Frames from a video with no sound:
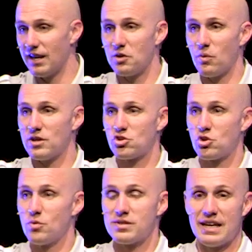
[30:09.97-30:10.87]
any way
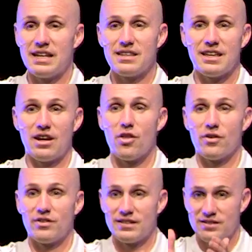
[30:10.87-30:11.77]
choose anything
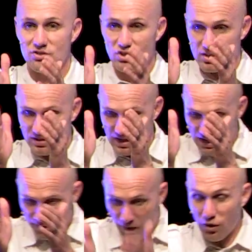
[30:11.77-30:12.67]
other than to just
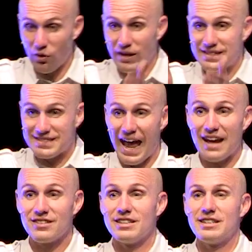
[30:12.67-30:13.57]
follow
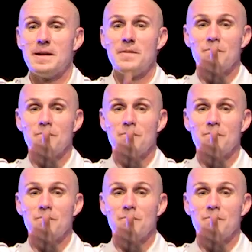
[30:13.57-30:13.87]
exactly